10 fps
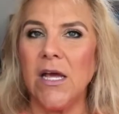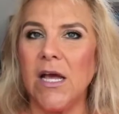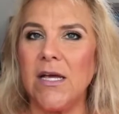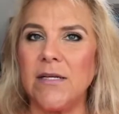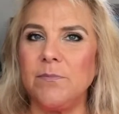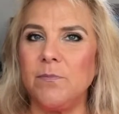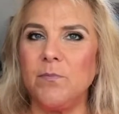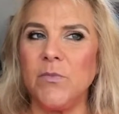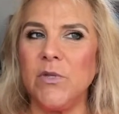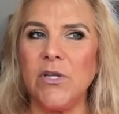
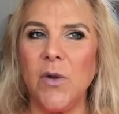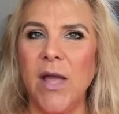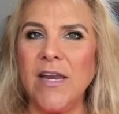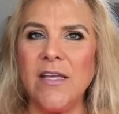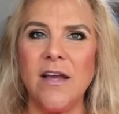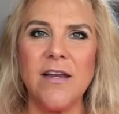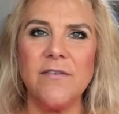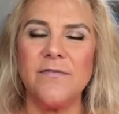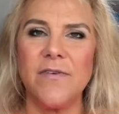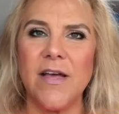You know, any kind
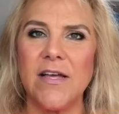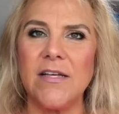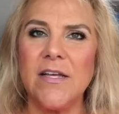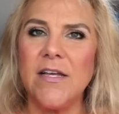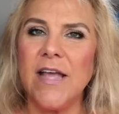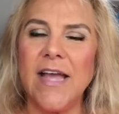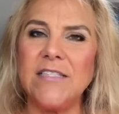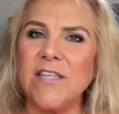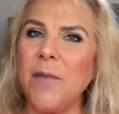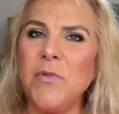of
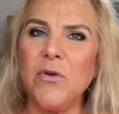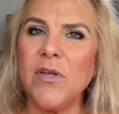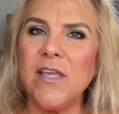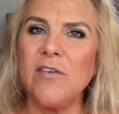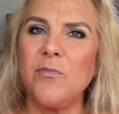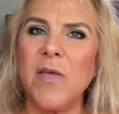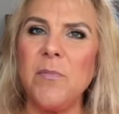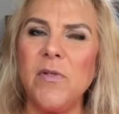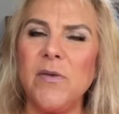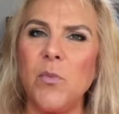heads up you can give
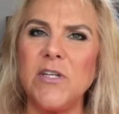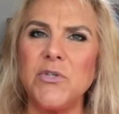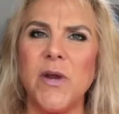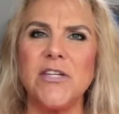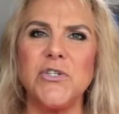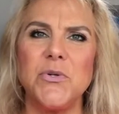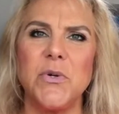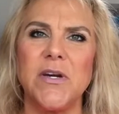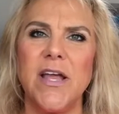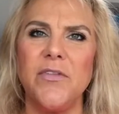people in one direction
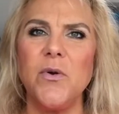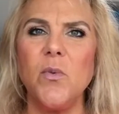or another,